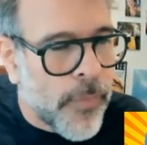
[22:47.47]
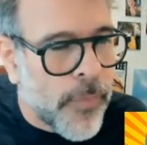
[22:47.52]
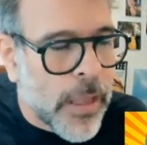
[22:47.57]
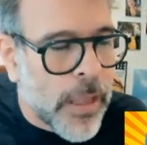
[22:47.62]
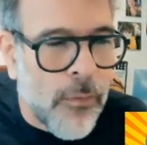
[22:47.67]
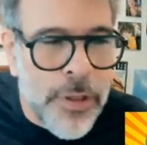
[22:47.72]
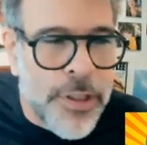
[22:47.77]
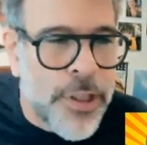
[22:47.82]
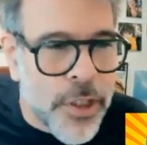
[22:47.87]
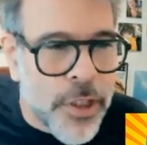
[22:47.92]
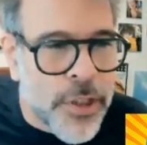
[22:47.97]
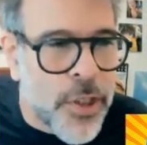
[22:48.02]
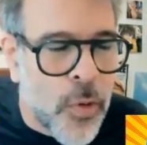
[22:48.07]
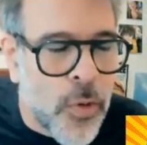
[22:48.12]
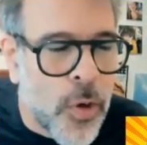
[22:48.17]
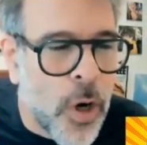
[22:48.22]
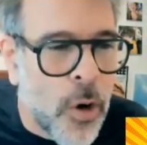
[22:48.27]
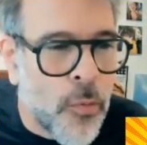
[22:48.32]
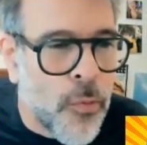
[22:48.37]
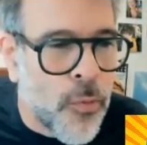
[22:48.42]
and we just
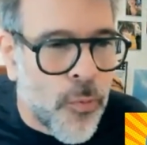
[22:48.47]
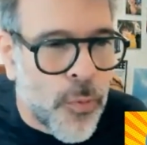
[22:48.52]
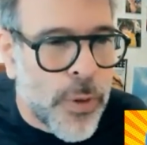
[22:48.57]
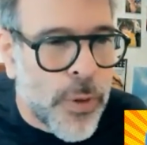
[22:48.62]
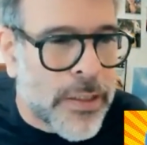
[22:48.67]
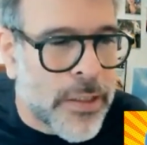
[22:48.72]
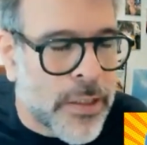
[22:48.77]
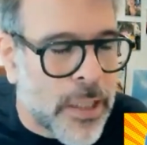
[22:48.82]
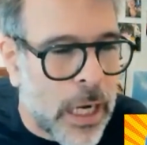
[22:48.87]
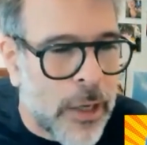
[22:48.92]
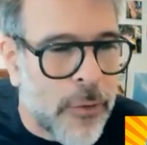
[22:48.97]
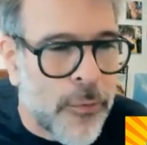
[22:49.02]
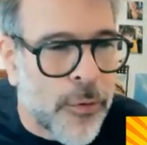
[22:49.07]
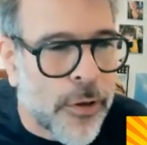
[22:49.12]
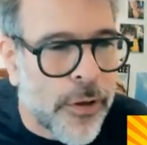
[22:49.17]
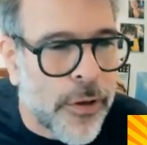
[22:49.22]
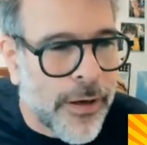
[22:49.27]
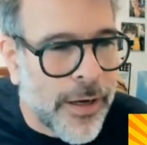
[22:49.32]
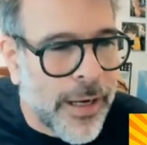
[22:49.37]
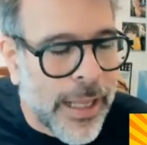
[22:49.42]
don't know which side
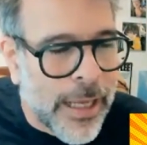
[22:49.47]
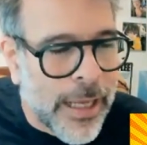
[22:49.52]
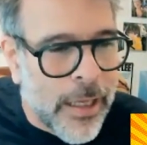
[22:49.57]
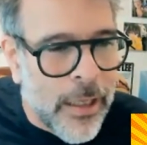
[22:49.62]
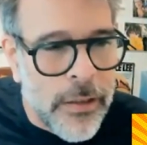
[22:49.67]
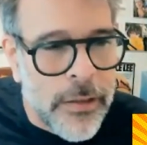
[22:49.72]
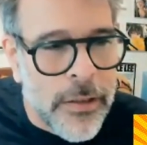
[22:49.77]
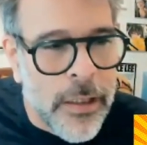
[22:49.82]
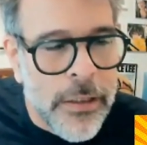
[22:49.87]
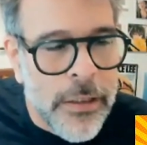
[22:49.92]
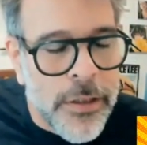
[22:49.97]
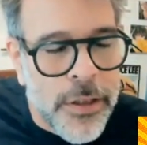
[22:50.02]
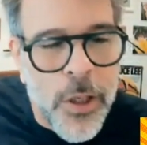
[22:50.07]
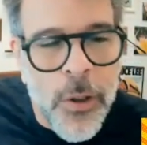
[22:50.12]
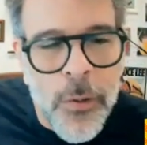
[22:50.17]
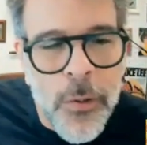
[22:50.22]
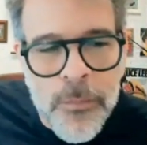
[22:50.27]
of the land. So